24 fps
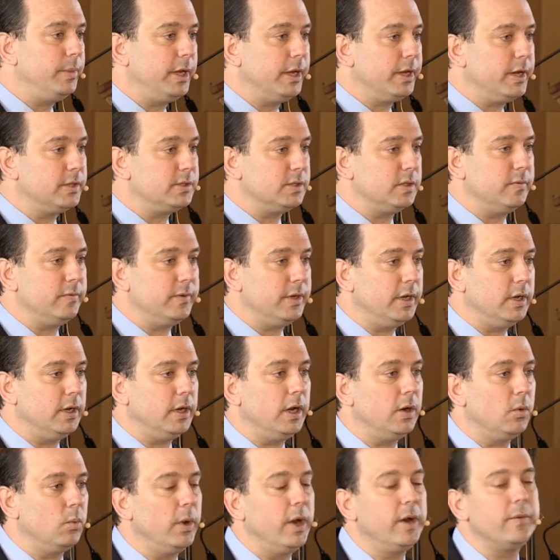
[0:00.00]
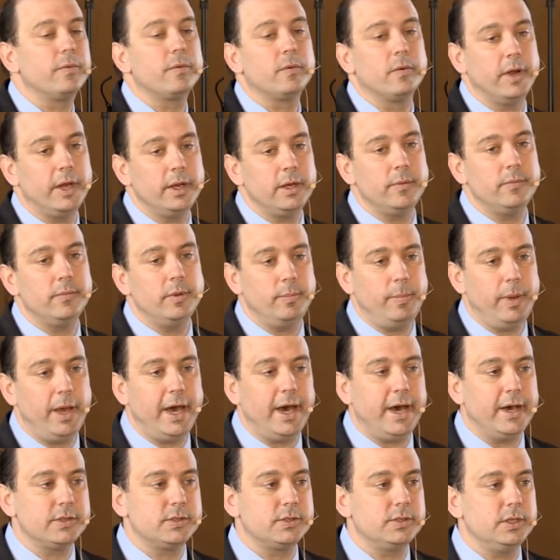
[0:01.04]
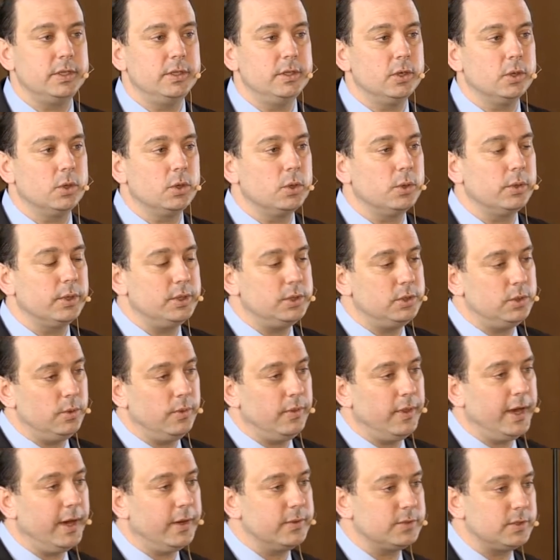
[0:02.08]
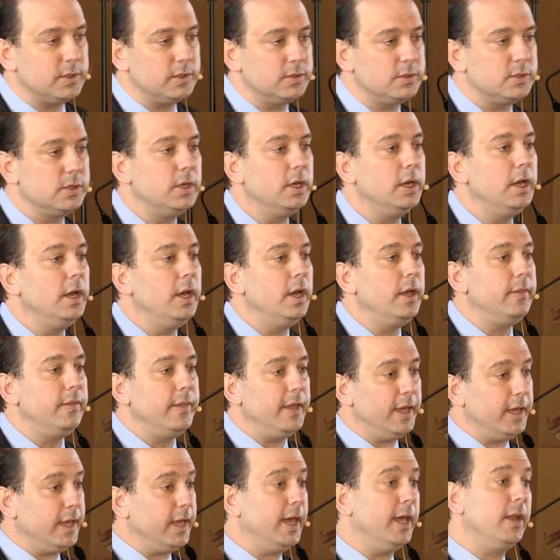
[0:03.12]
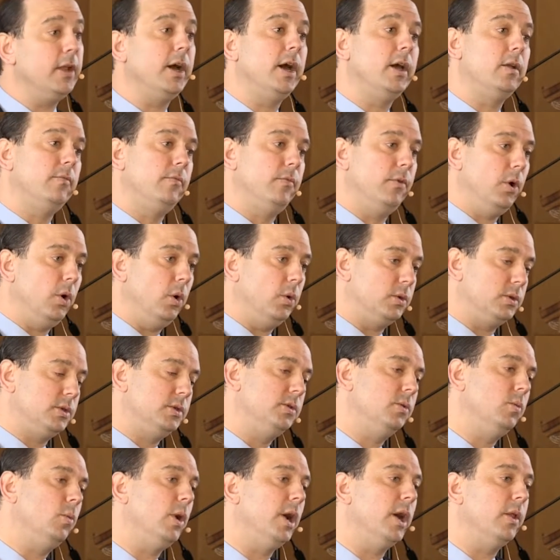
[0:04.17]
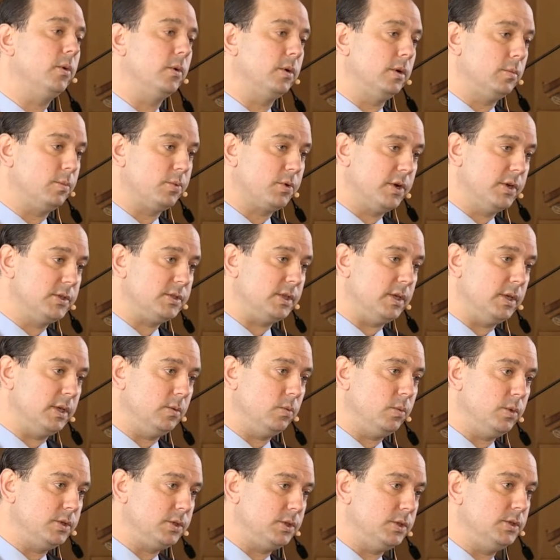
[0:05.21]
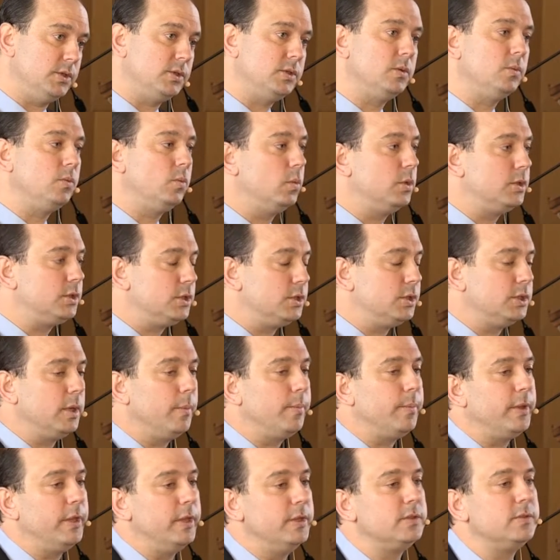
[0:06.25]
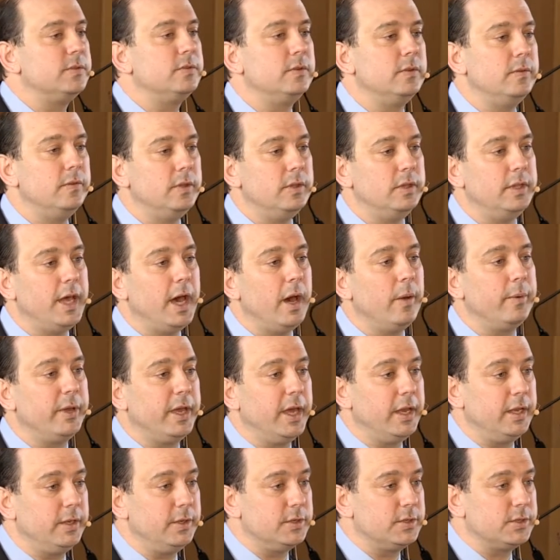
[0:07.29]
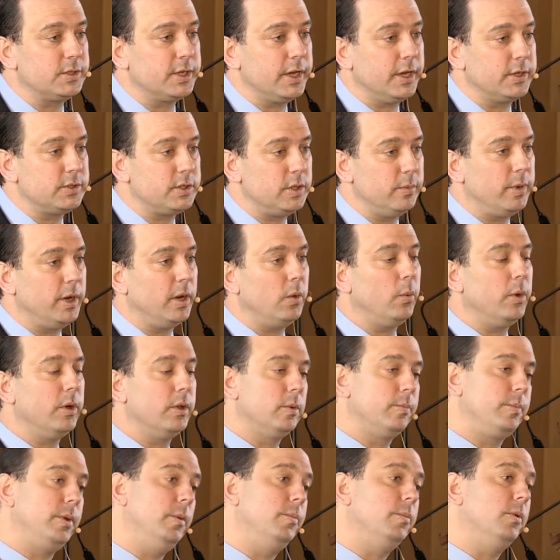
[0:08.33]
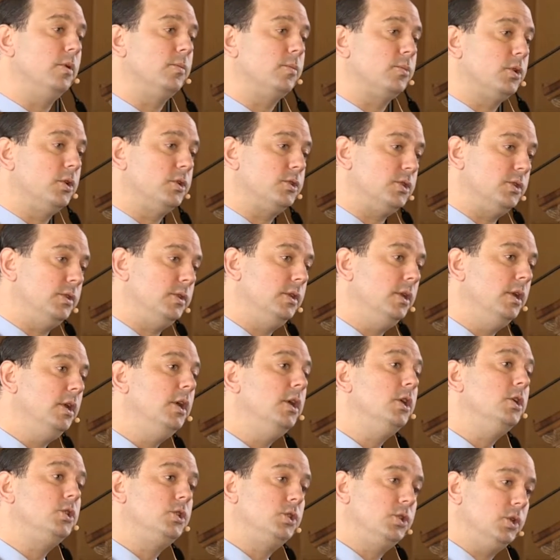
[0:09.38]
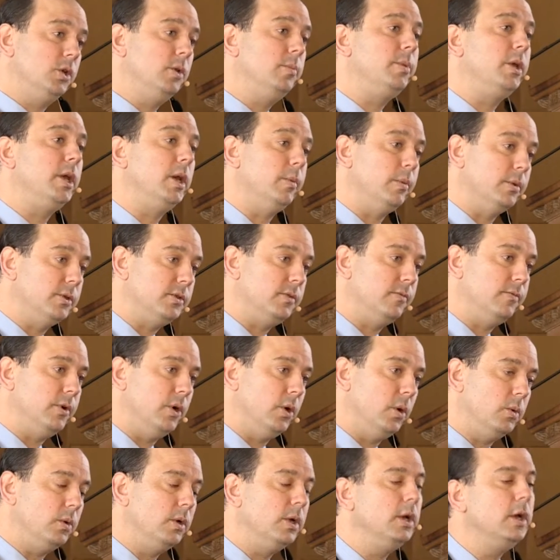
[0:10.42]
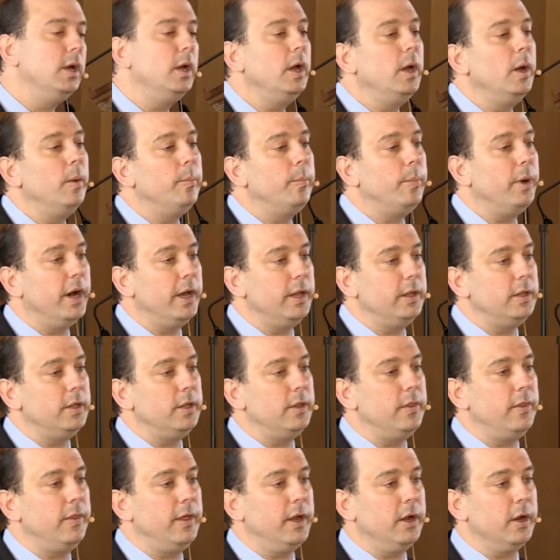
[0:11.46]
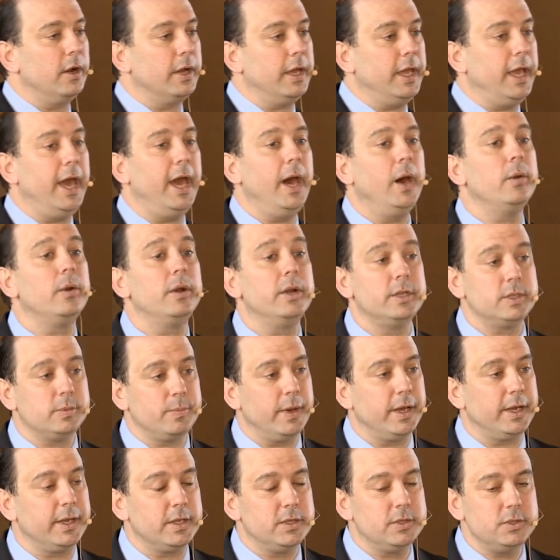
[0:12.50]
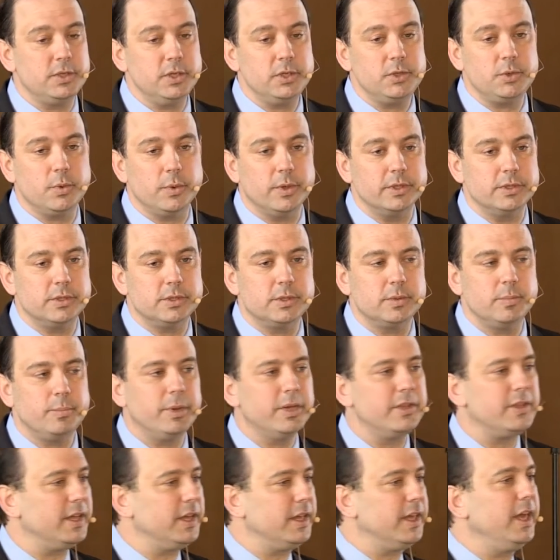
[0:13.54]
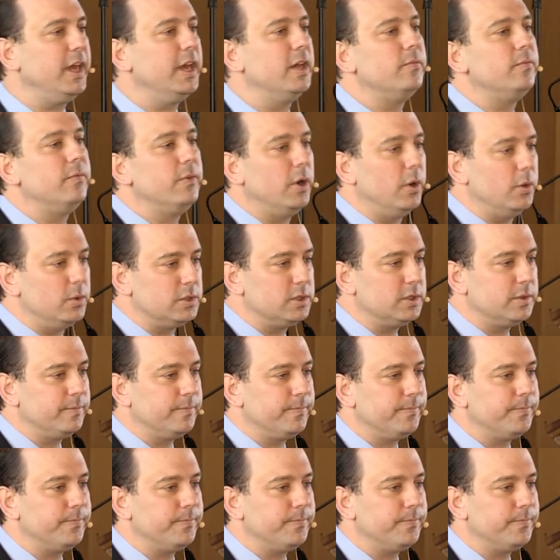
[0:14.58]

because of a, a referendum that passed in the early two thousands, they cannot vote while they're in prison, which is, which is something that's now getting discussed about whether people in prison should be able to vote, but they are counted as my constituents, but they can't vote.